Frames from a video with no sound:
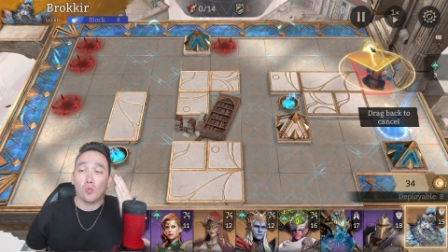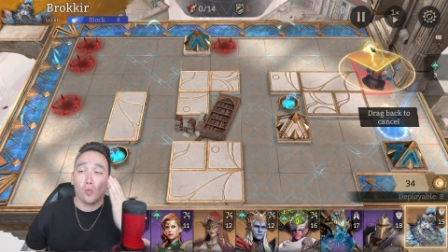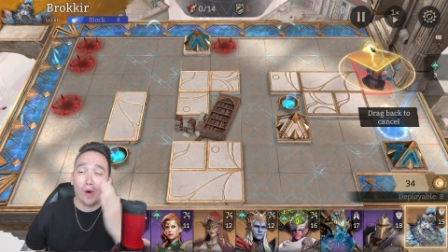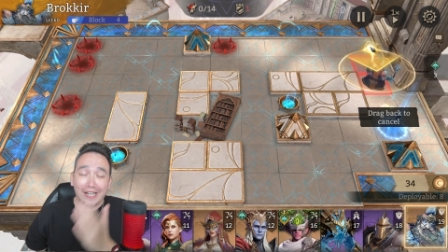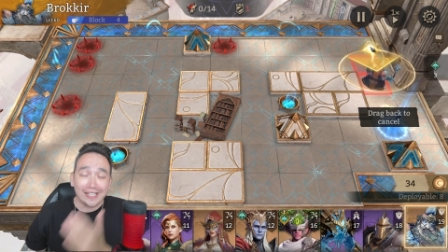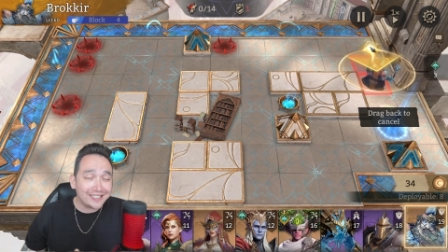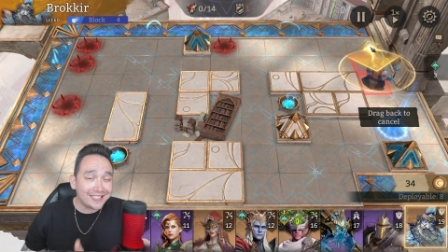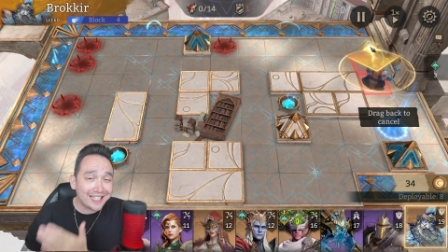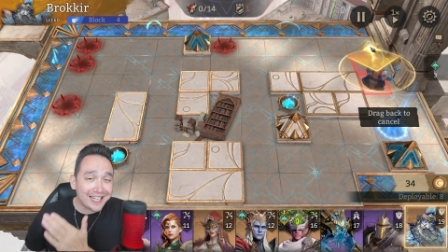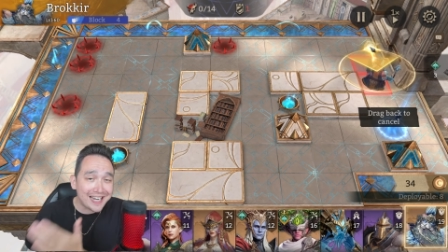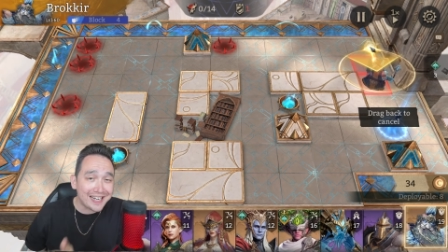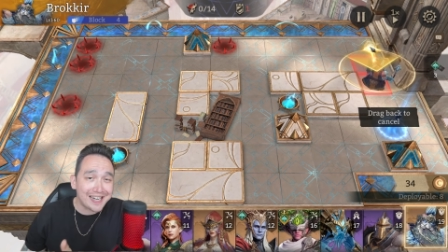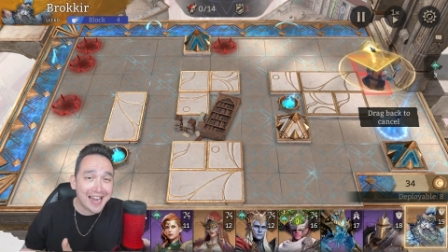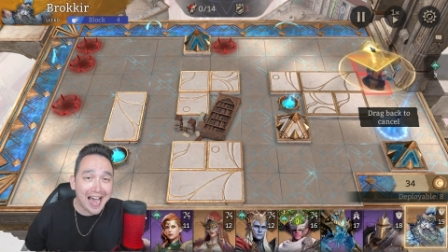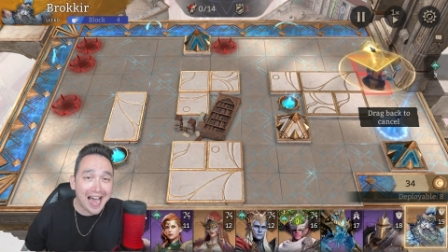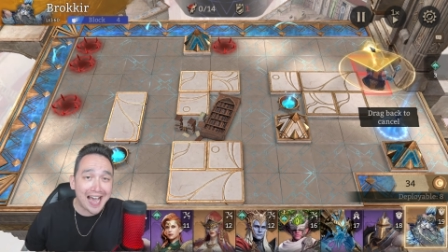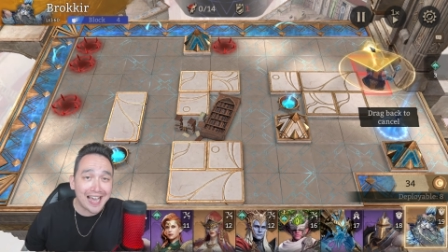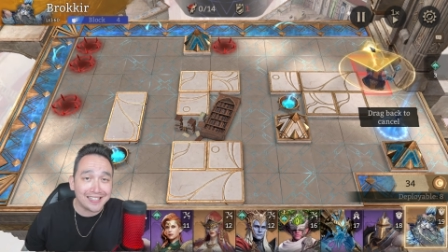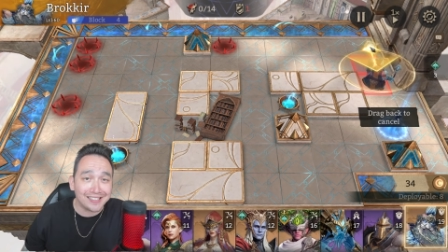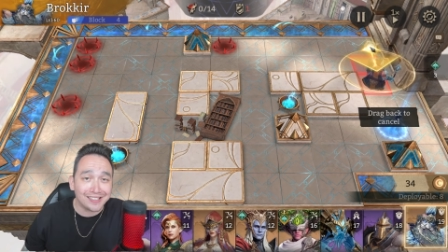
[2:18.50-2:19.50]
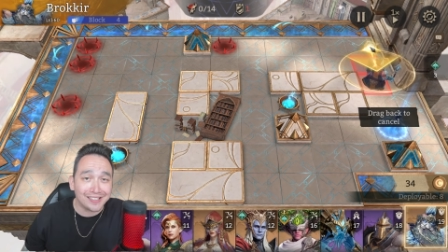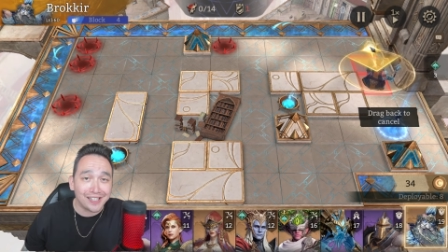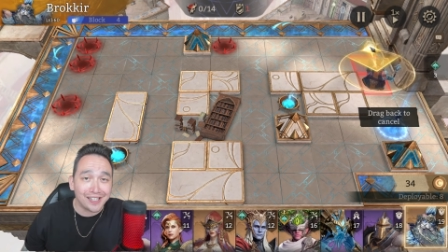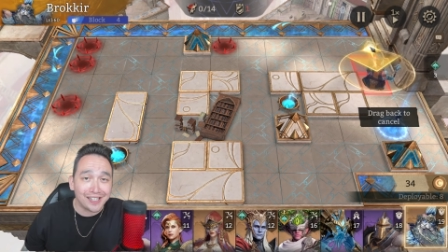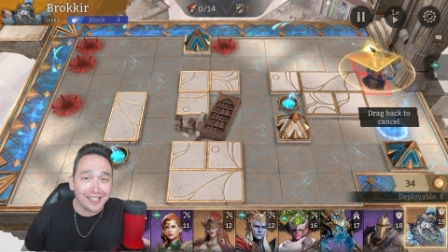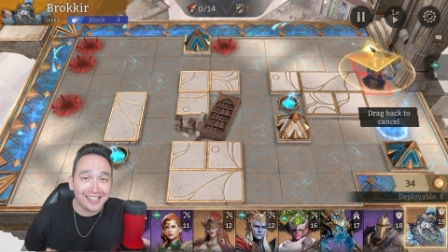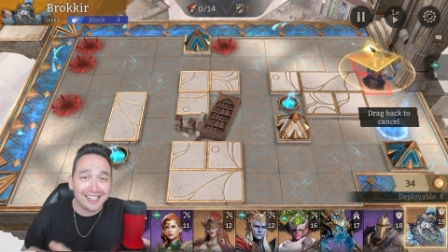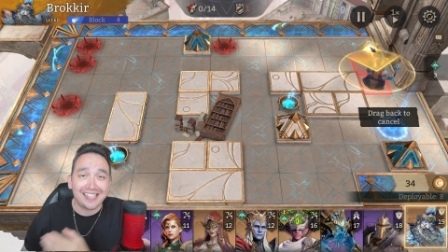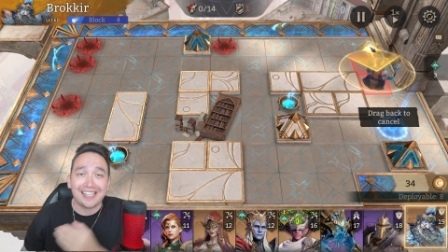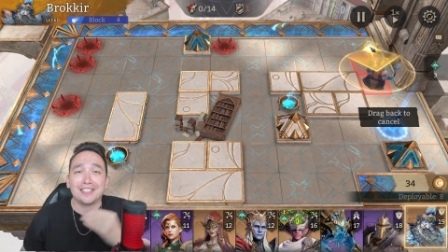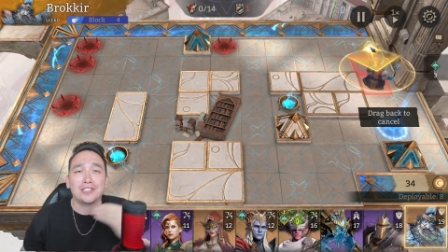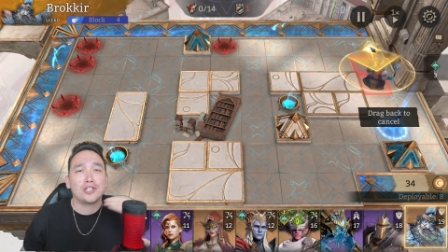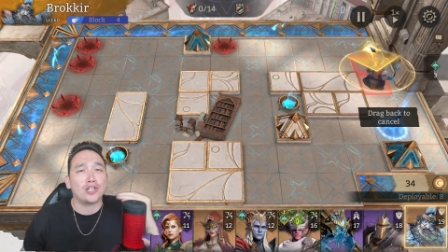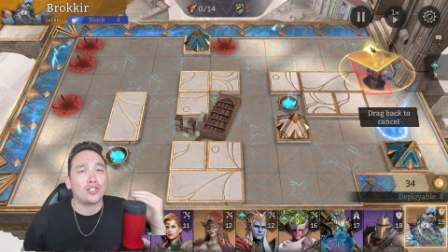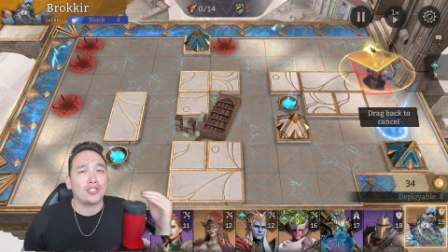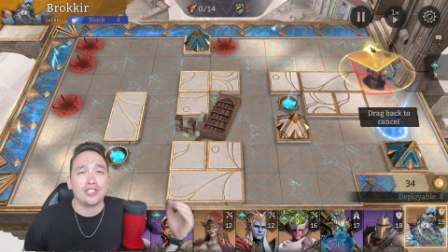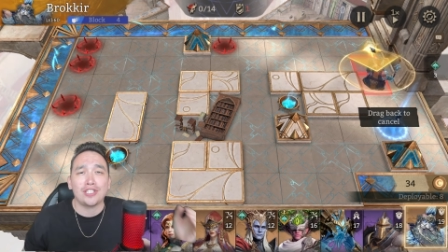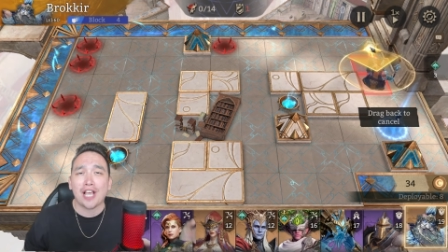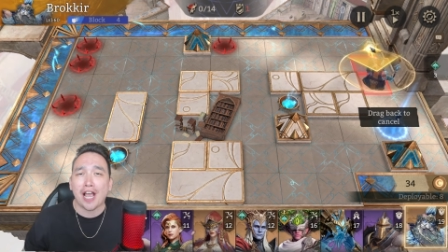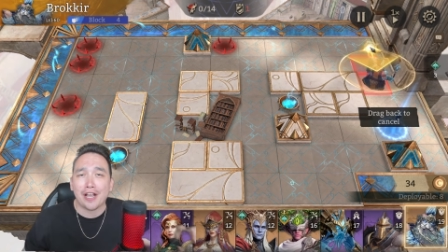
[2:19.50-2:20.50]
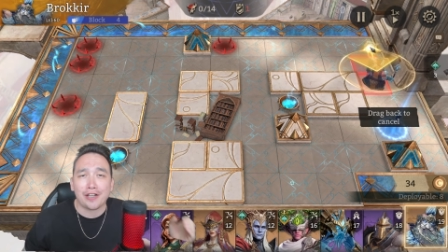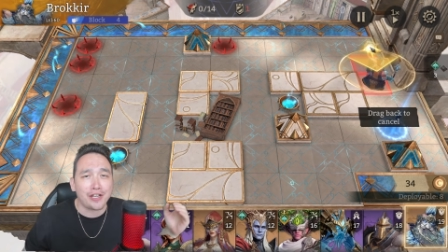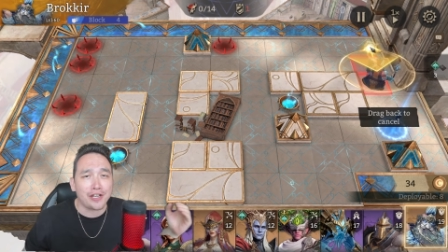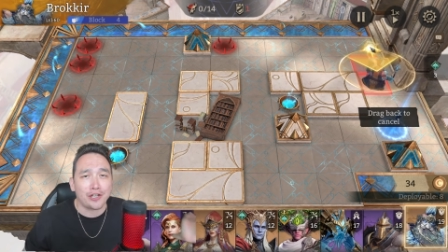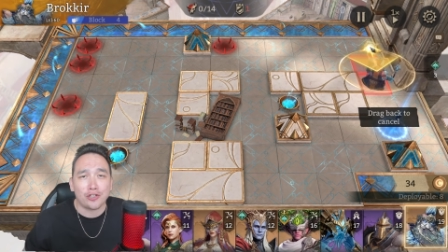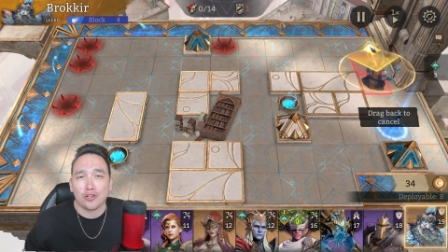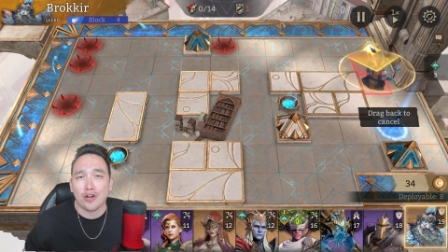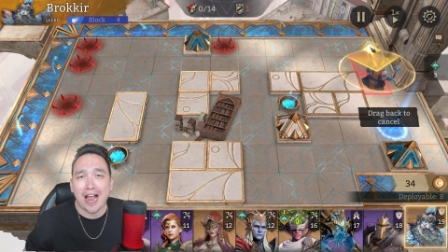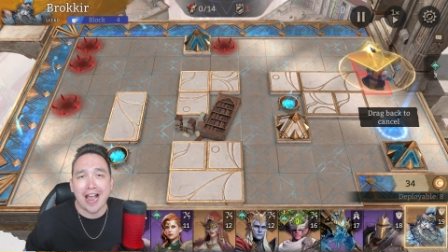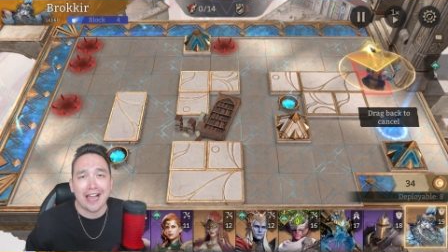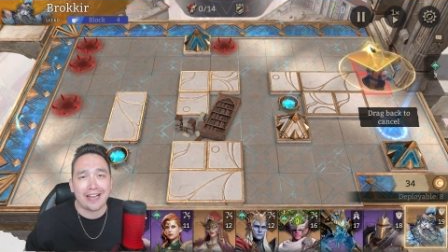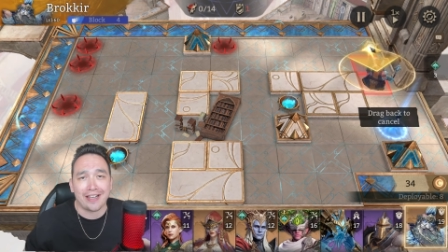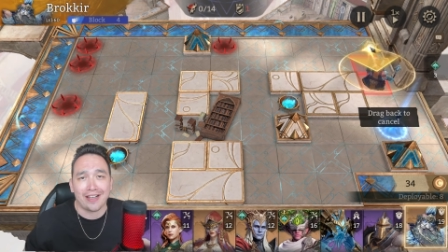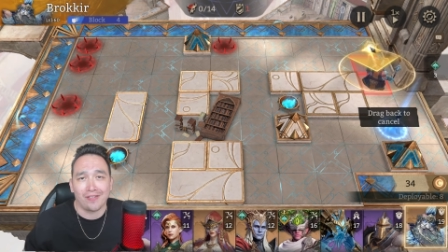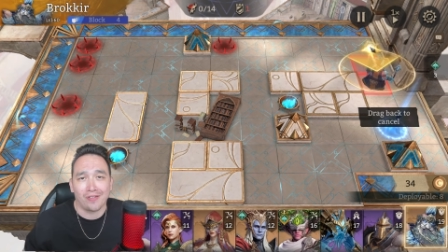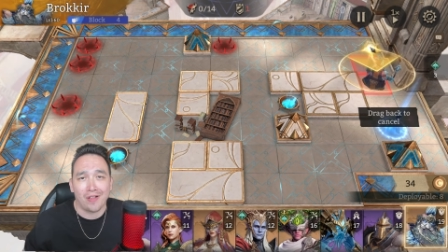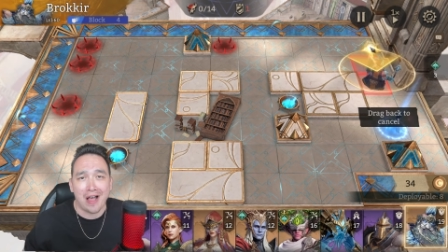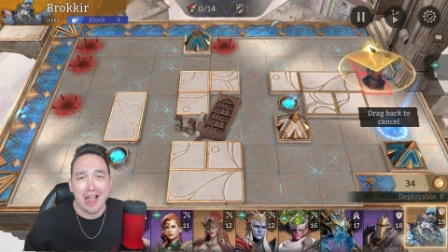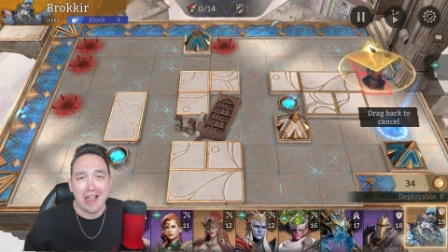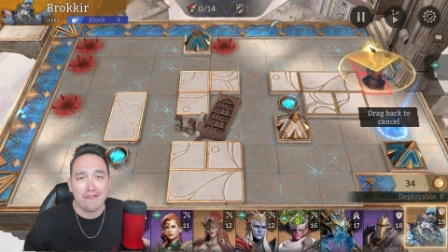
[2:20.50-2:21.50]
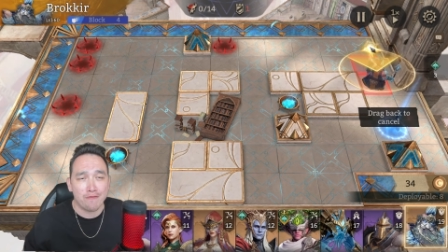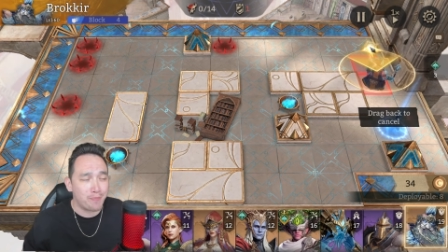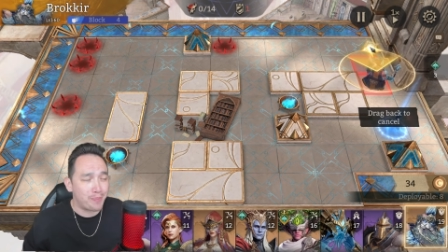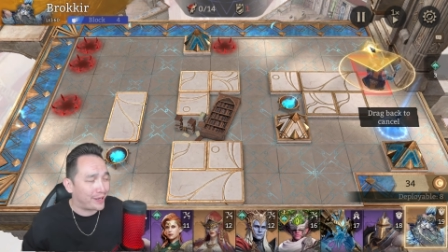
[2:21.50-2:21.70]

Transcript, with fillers: once he dies, he gets a second crack at life